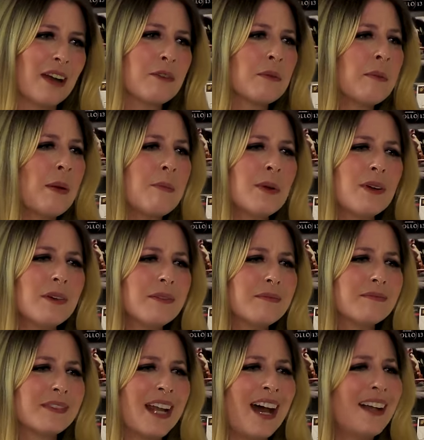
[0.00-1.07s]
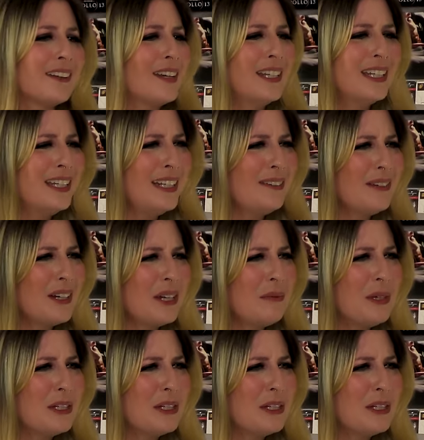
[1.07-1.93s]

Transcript: remember not liking it very